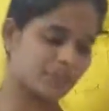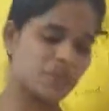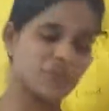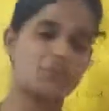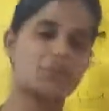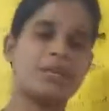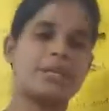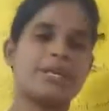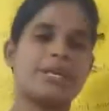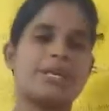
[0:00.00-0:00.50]

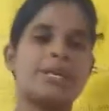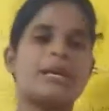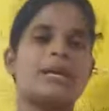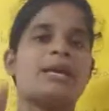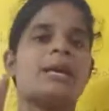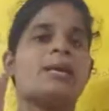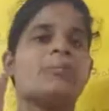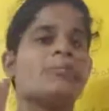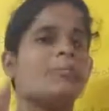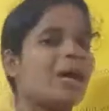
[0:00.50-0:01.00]
Okay.
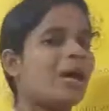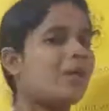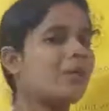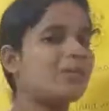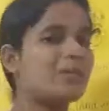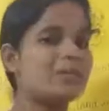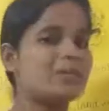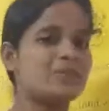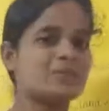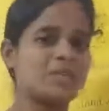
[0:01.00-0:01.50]
Map
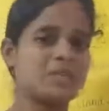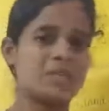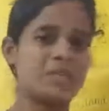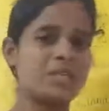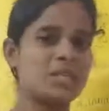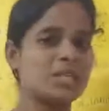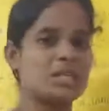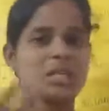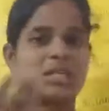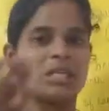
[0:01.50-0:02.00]
is
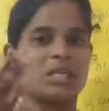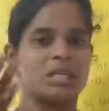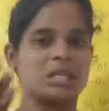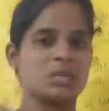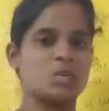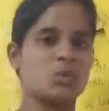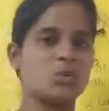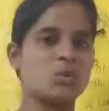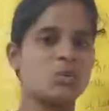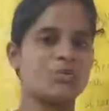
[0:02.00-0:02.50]
very
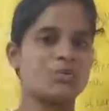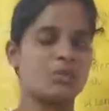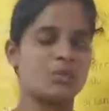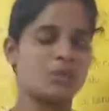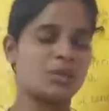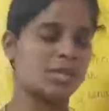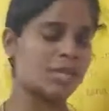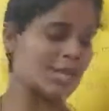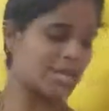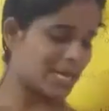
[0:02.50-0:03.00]

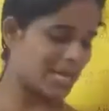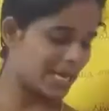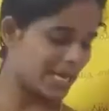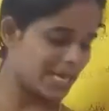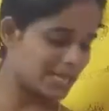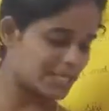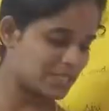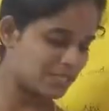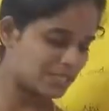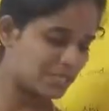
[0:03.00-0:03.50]
useful,
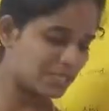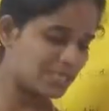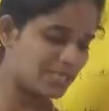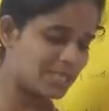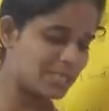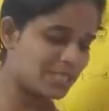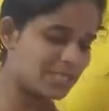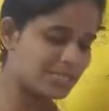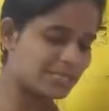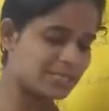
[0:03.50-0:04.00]
as
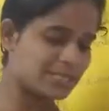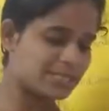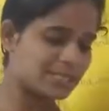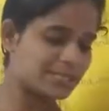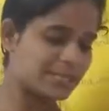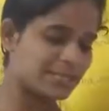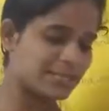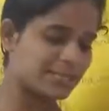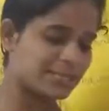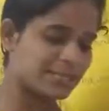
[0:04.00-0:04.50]
we
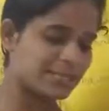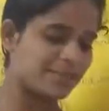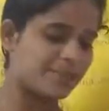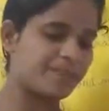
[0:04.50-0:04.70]
said.